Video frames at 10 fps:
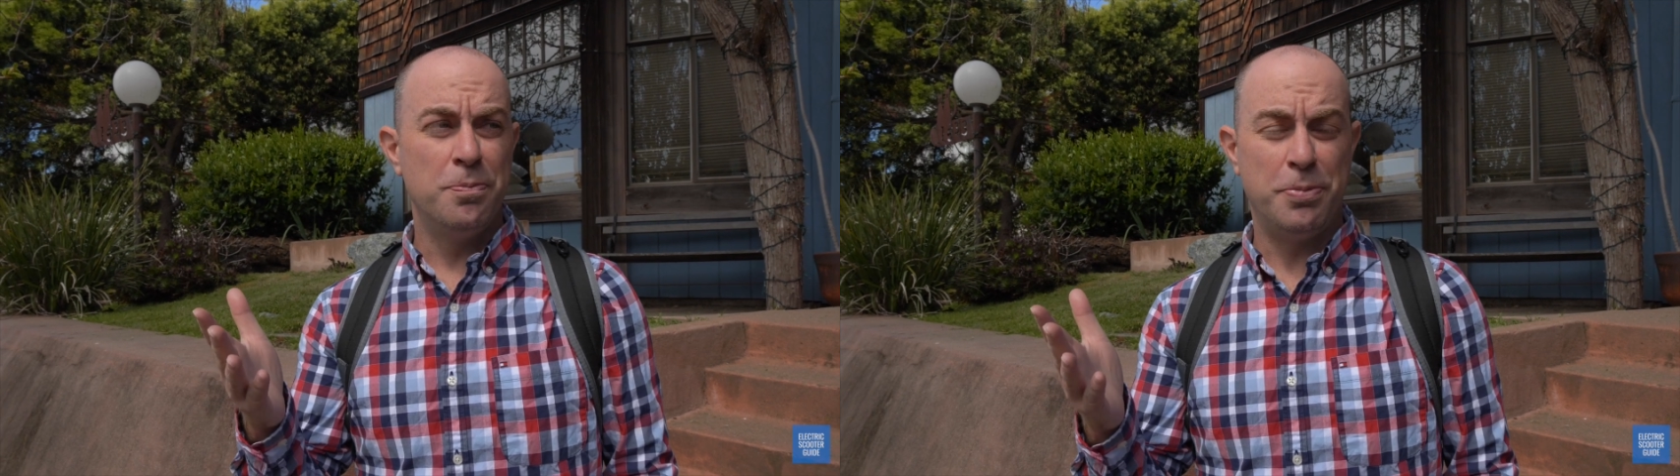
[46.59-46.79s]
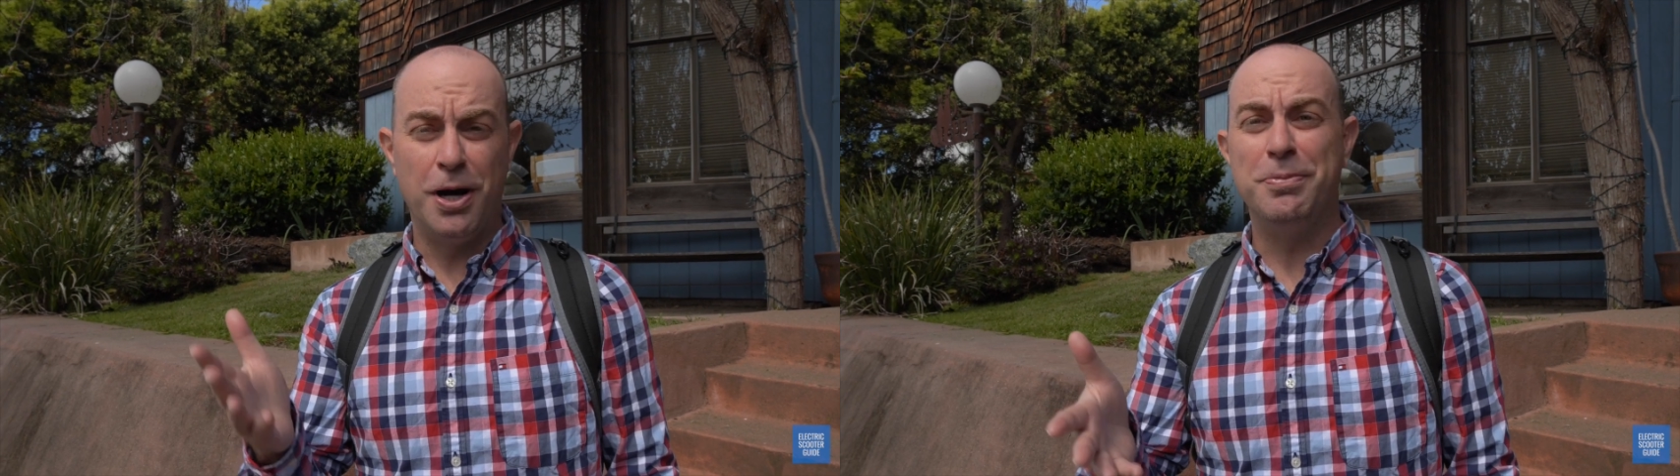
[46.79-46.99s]

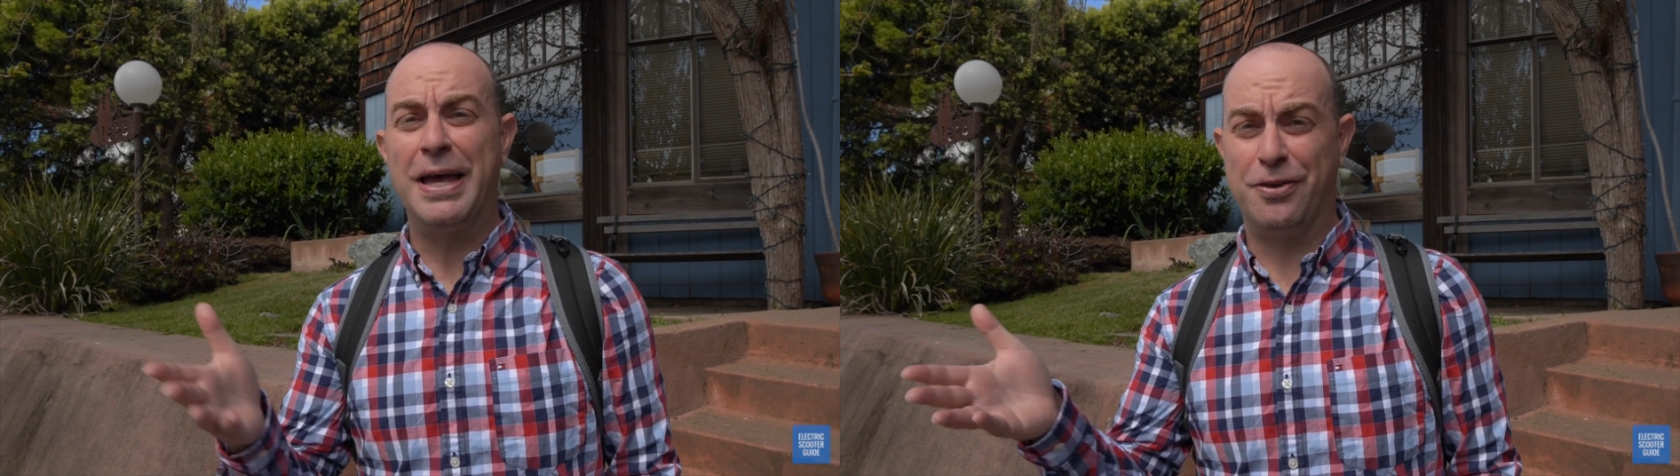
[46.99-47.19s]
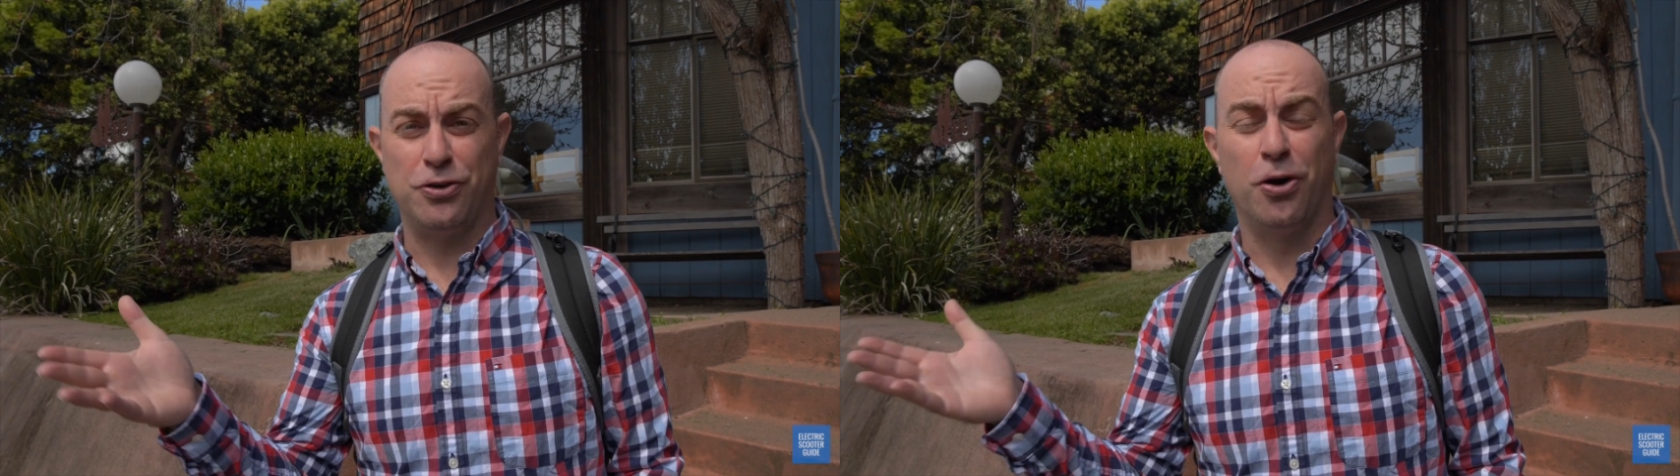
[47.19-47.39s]
pump
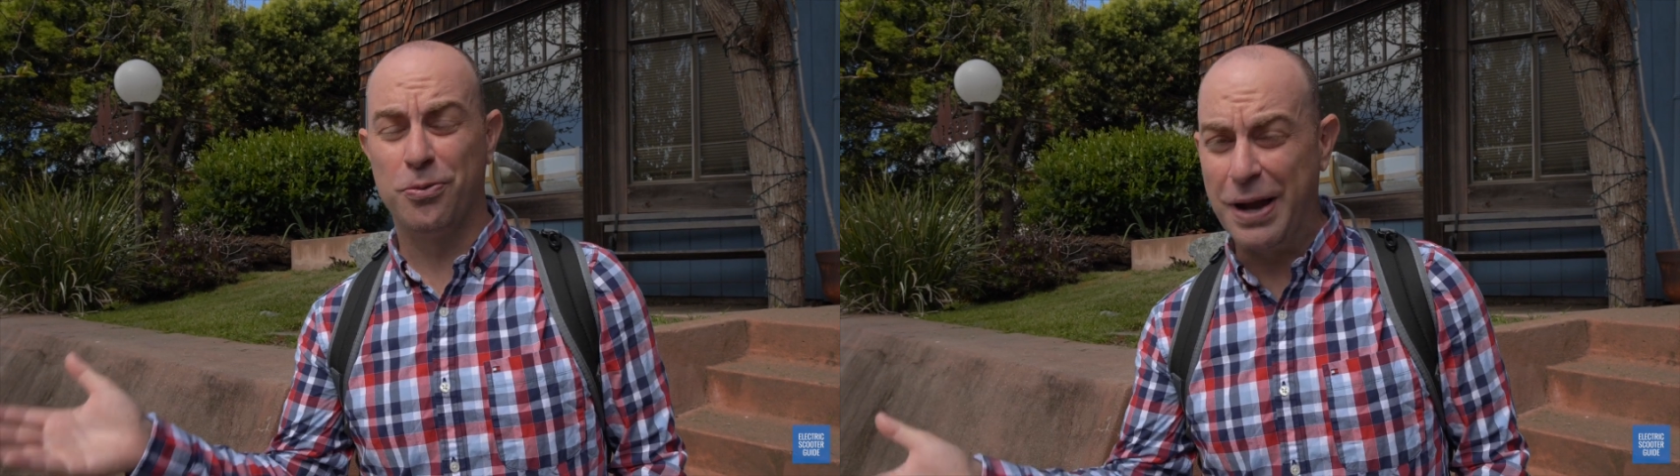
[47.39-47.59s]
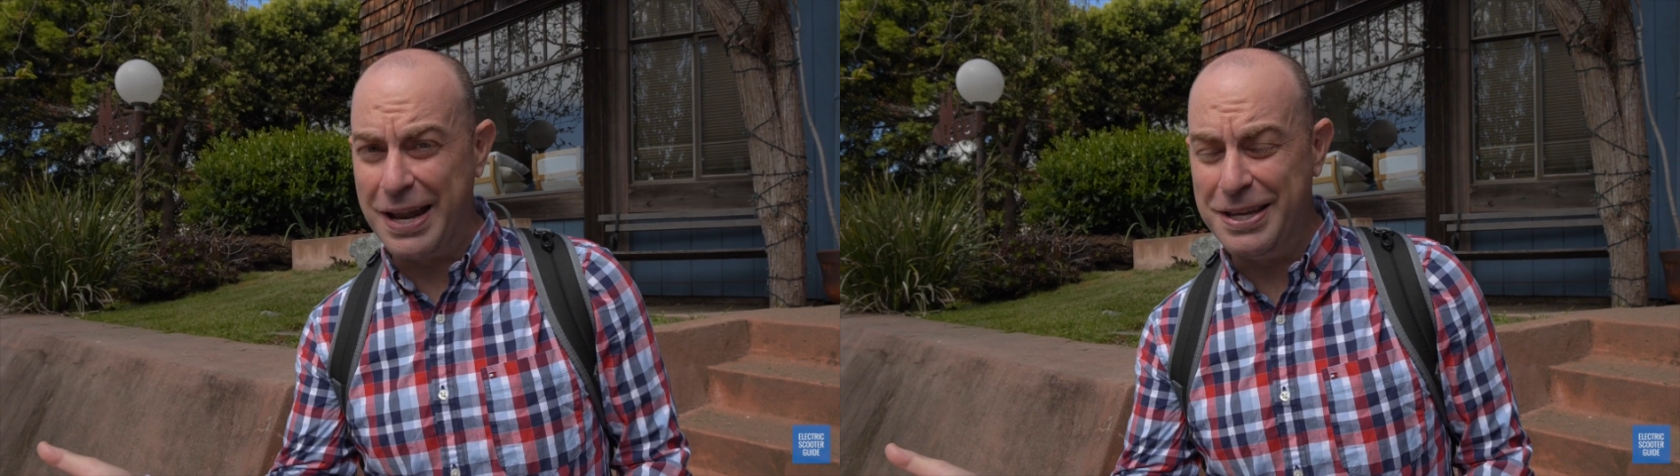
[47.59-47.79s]
gas
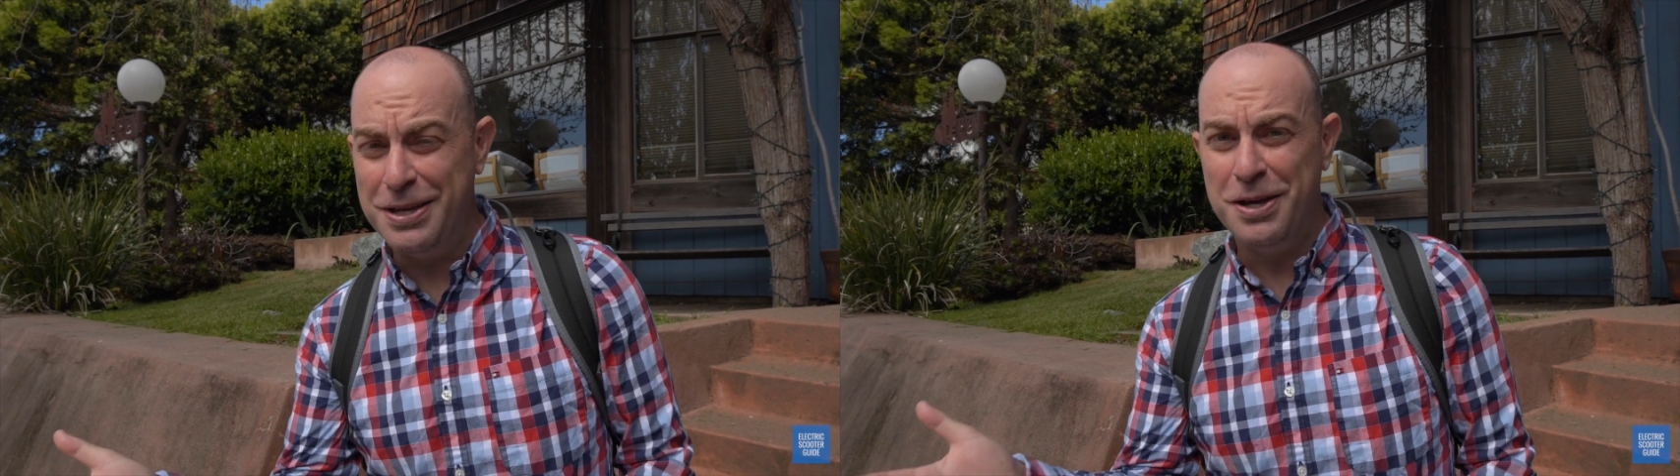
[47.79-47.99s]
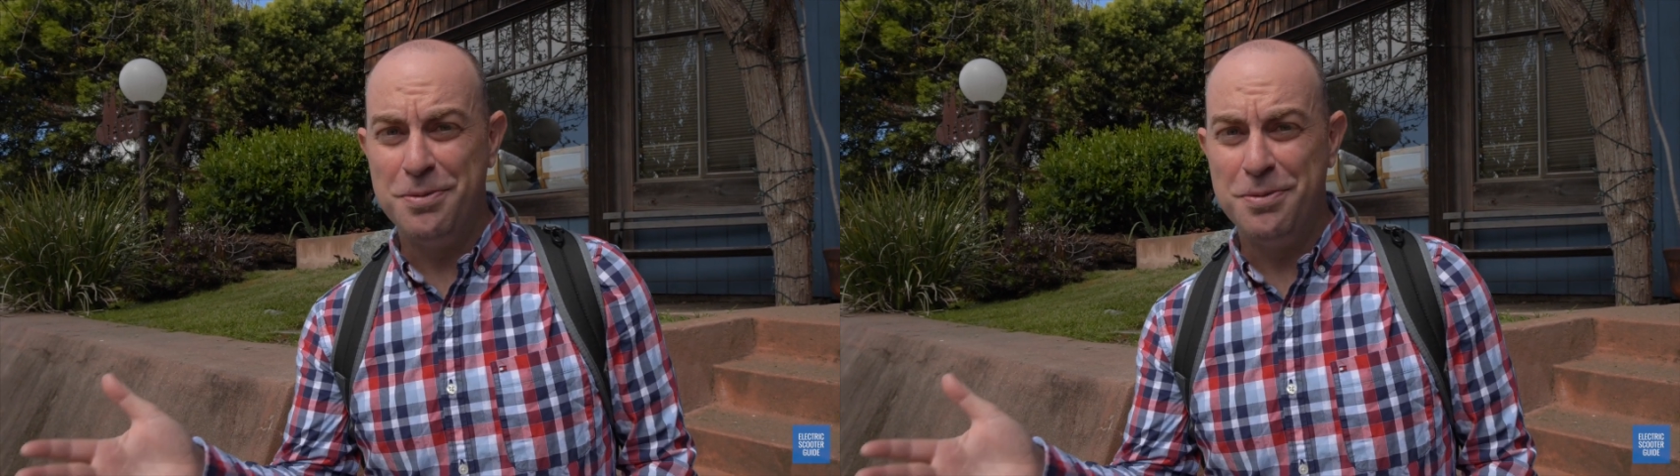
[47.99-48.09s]
already